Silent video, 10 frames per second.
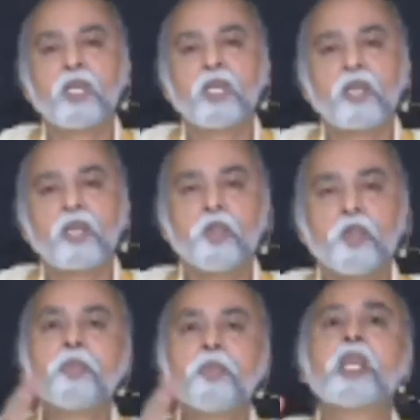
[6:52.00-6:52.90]
When you
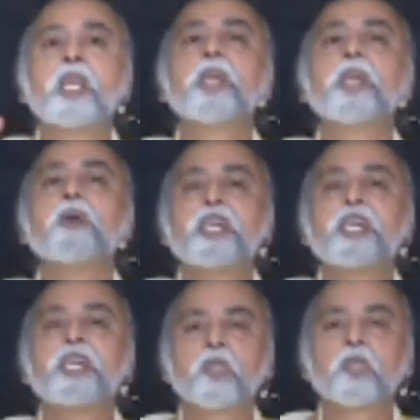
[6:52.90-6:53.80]
merely become a witness
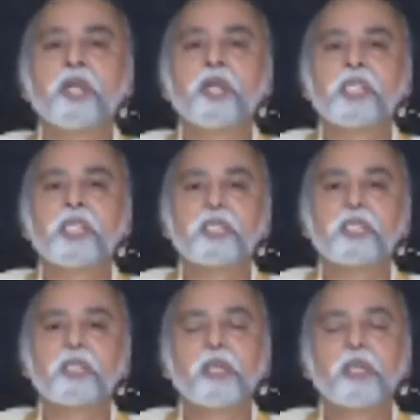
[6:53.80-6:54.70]
consciousness,
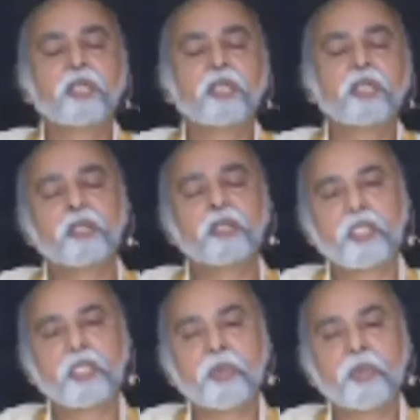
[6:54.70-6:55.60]
the
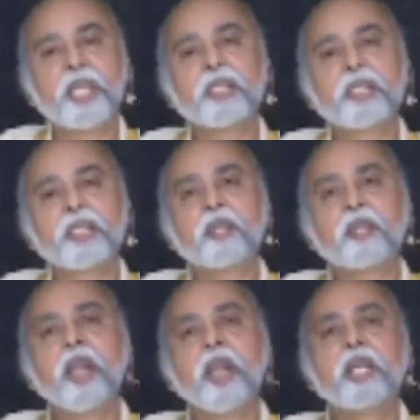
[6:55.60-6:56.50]
mind is
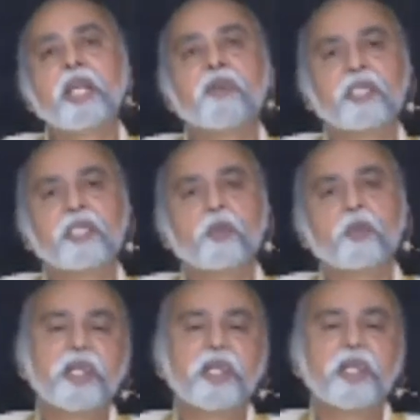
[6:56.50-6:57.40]
automatically functioning. You can
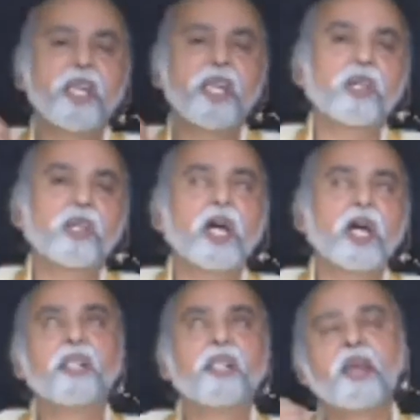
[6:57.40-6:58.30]
drive your car,
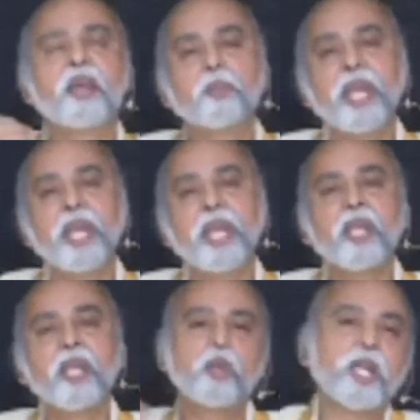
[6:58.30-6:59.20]
drive the plane,
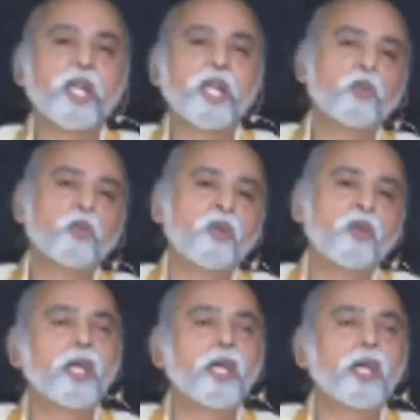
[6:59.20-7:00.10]
you can do your work,
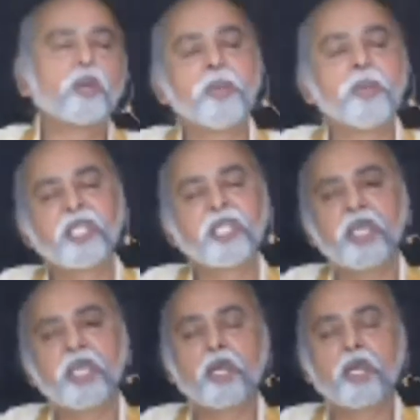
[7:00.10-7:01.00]
you can be engineer, you
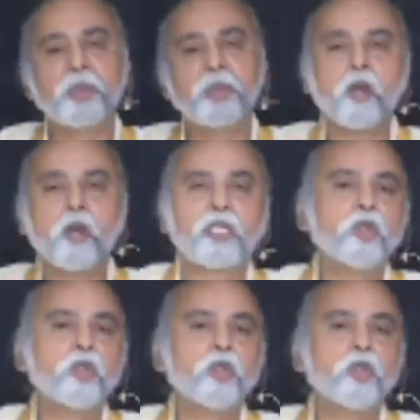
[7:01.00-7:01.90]
can be doctor, you
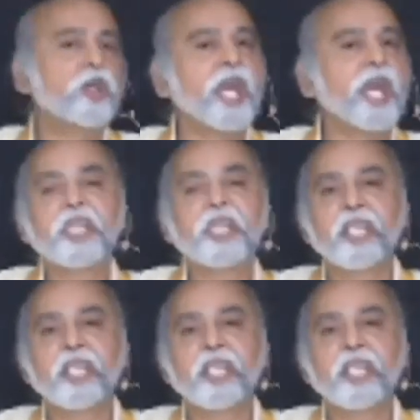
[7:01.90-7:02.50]
can do anything.